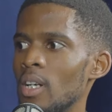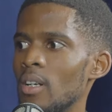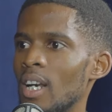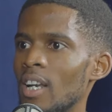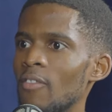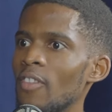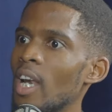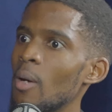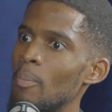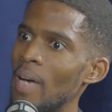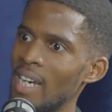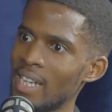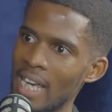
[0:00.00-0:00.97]
reveal a
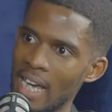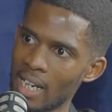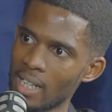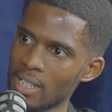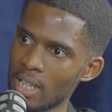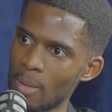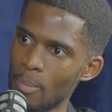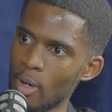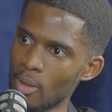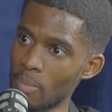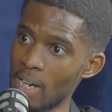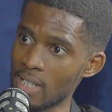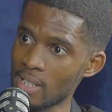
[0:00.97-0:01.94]
bad character about
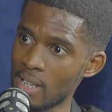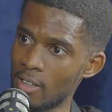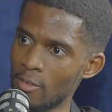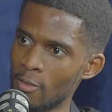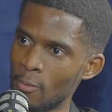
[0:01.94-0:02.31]
myself.